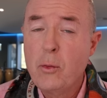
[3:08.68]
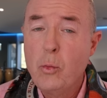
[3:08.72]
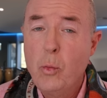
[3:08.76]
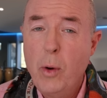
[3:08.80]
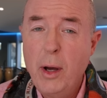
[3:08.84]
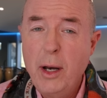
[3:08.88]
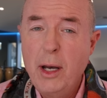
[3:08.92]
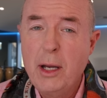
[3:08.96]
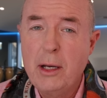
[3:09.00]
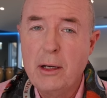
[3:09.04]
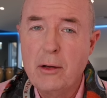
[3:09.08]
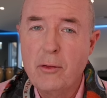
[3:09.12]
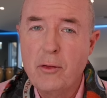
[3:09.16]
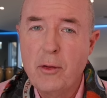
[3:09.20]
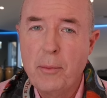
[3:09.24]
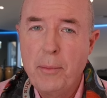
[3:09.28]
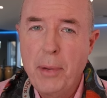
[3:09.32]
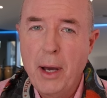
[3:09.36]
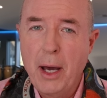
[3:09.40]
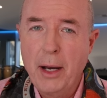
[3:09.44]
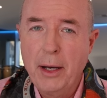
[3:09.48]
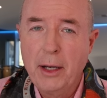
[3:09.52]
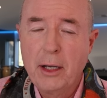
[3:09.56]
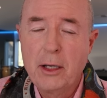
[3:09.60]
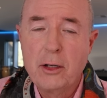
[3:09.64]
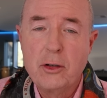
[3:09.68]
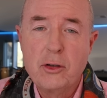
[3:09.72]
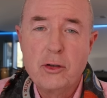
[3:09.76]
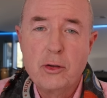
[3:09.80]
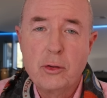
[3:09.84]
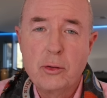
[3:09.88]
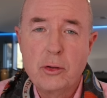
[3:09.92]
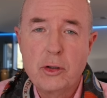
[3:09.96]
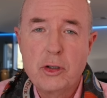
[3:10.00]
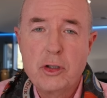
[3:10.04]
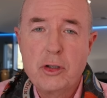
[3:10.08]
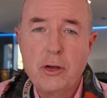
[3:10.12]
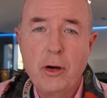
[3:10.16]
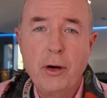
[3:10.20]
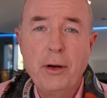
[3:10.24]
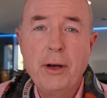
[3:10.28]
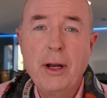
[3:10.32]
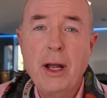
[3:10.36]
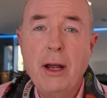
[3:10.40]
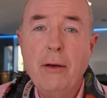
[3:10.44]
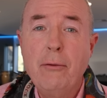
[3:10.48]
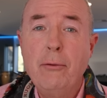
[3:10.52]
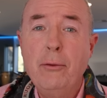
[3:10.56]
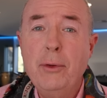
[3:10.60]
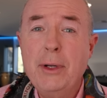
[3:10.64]
at one end of the paddock and took a
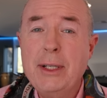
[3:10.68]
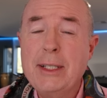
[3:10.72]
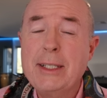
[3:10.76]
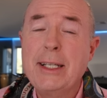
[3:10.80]
shot every